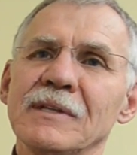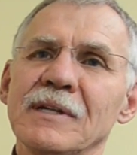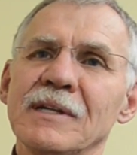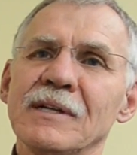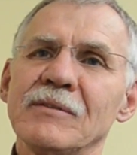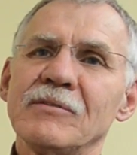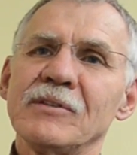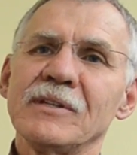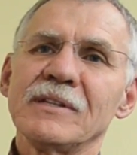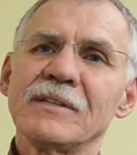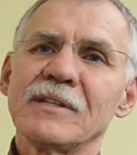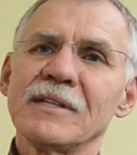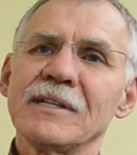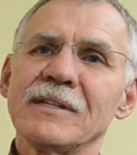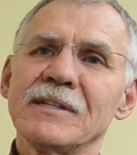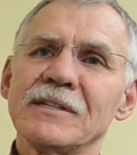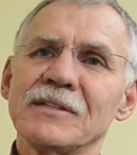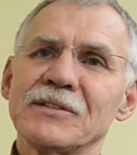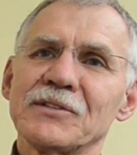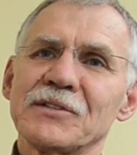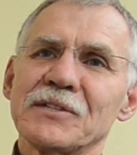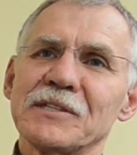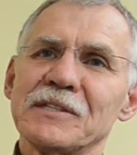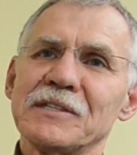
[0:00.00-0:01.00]
Everything
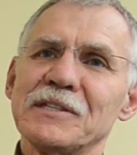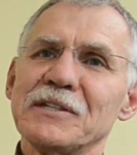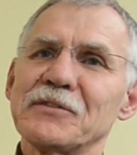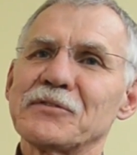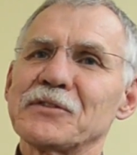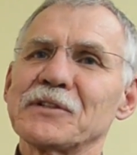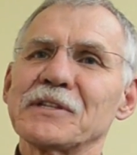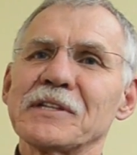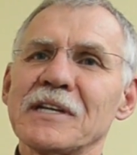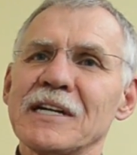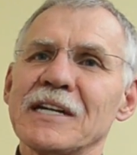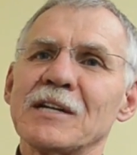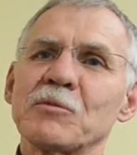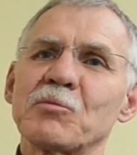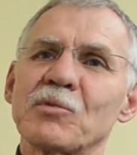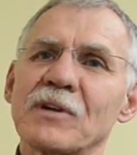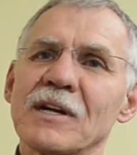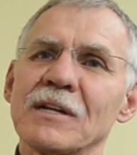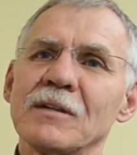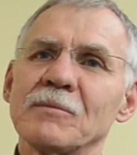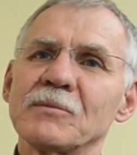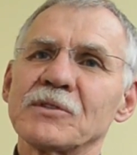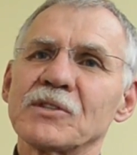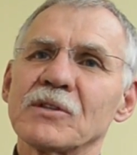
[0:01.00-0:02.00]
is a different kind of
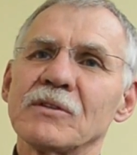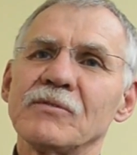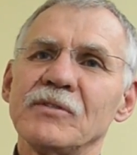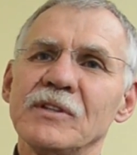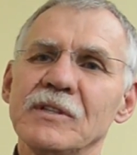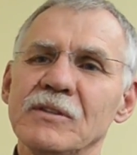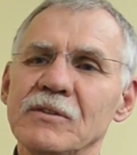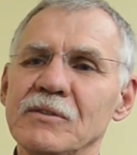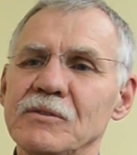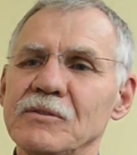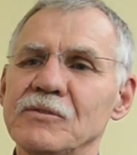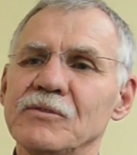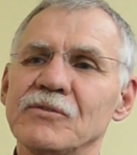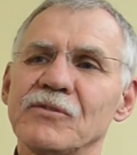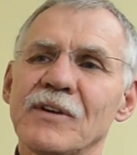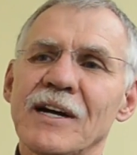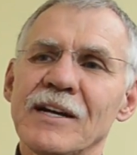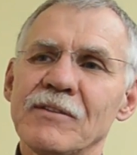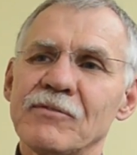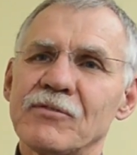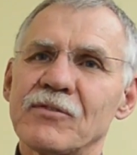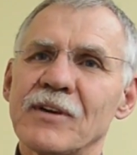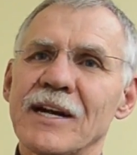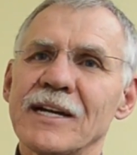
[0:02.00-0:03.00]
problem. So if you do
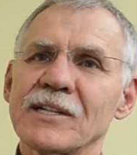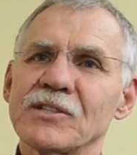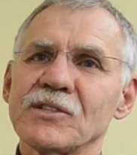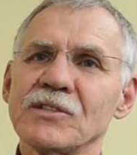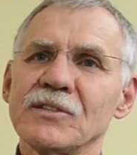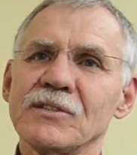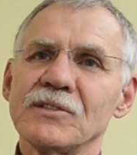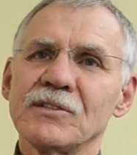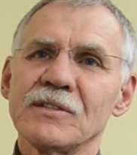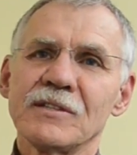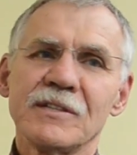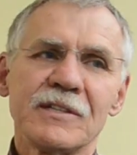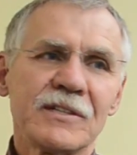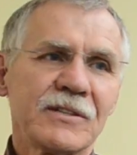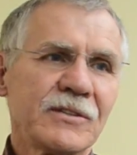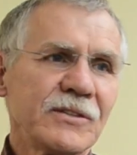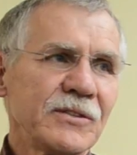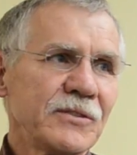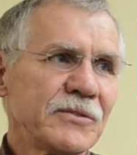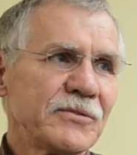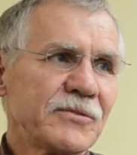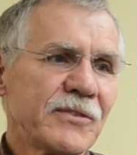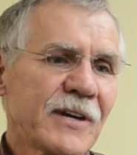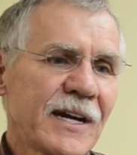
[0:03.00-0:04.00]
five fractions and you go
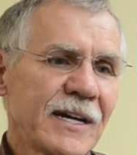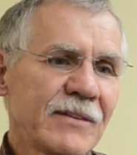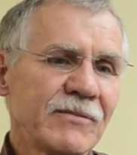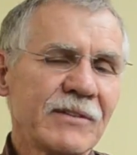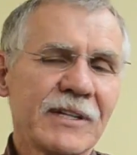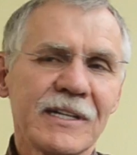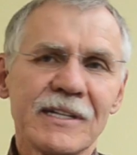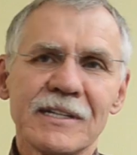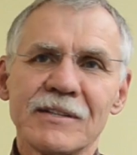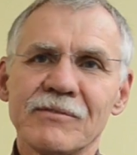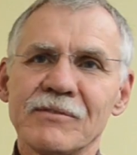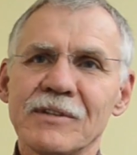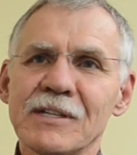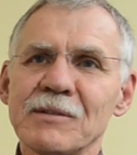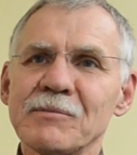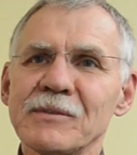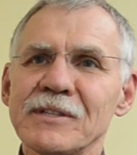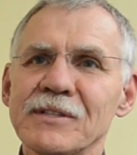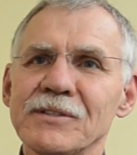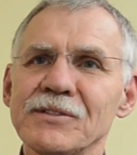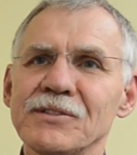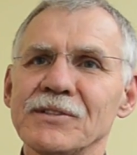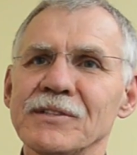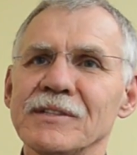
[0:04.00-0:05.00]
do five negative
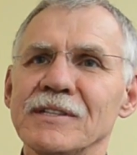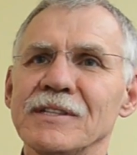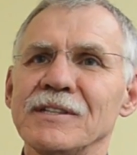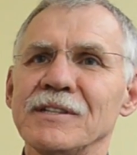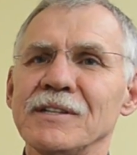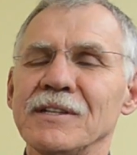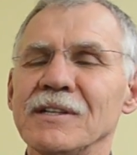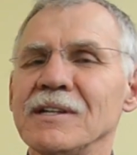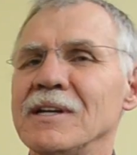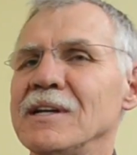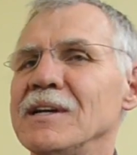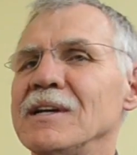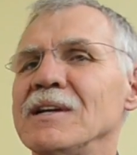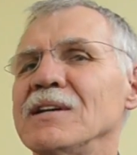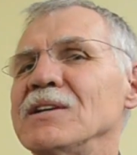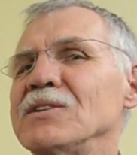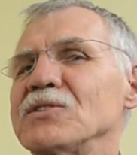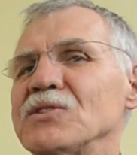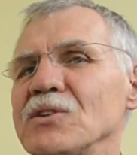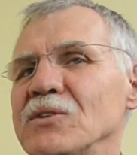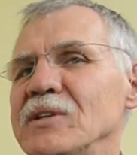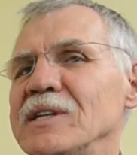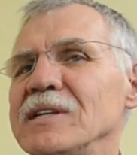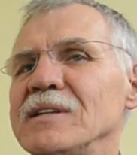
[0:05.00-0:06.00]
numbers and then you
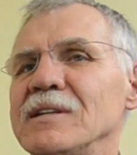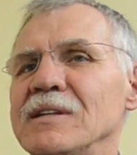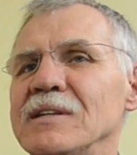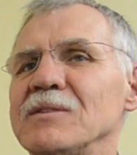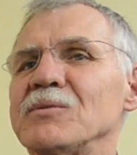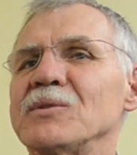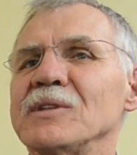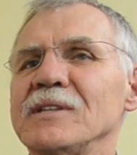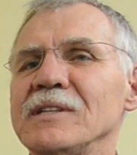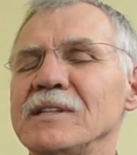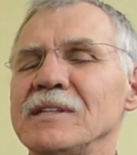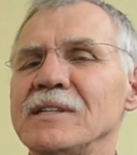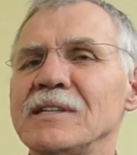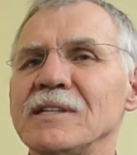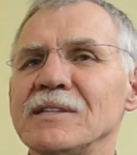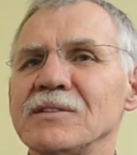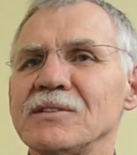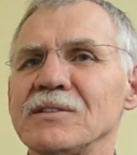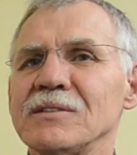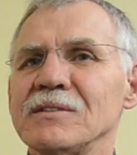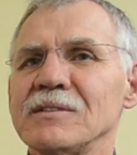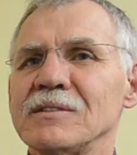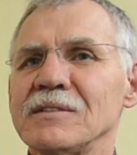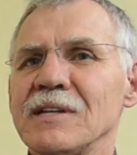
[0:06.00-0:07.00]
so it, it really does,
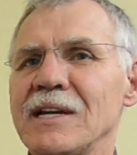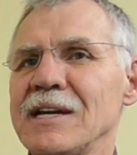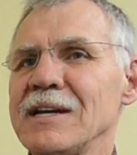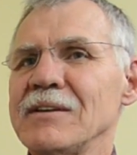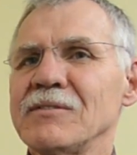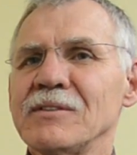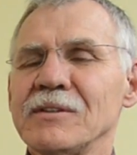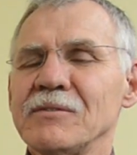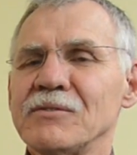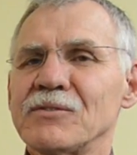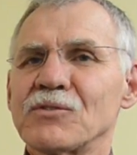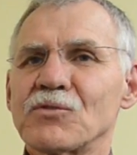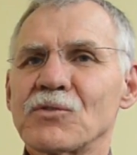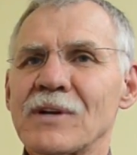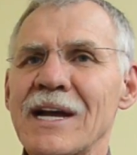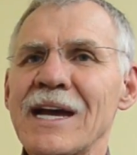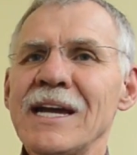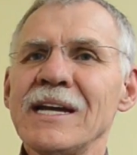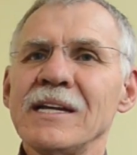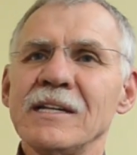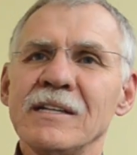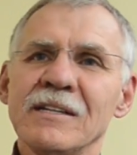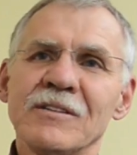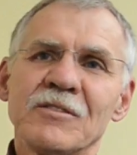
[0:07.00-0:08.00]
to have a
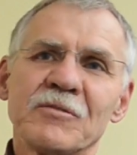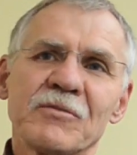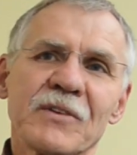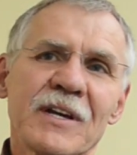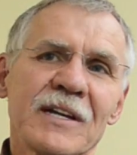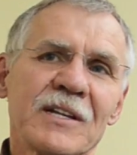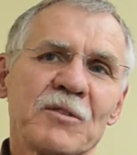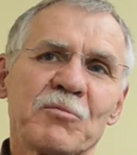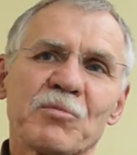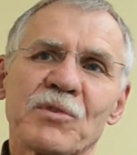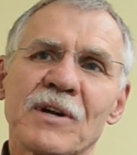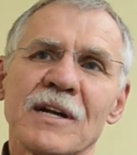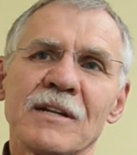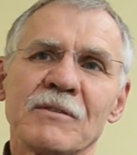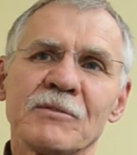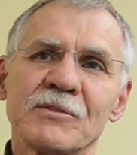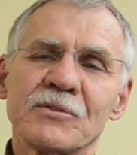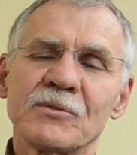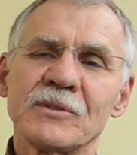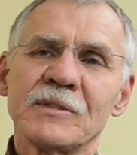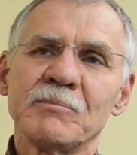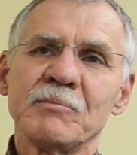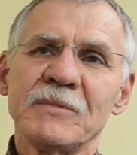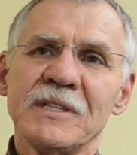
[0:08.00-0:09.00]
variety of kind of problems
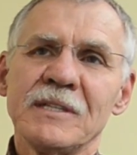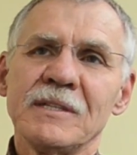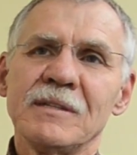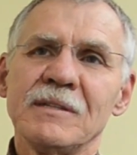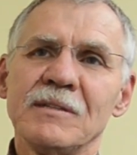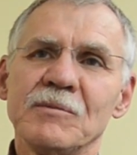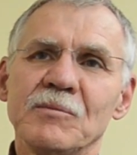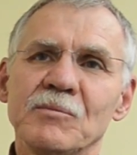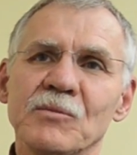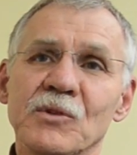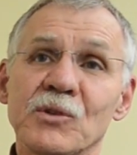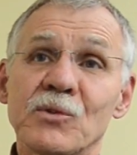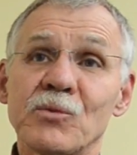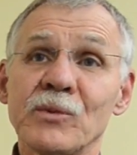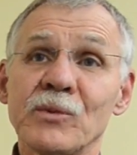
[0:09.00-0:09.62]
would be more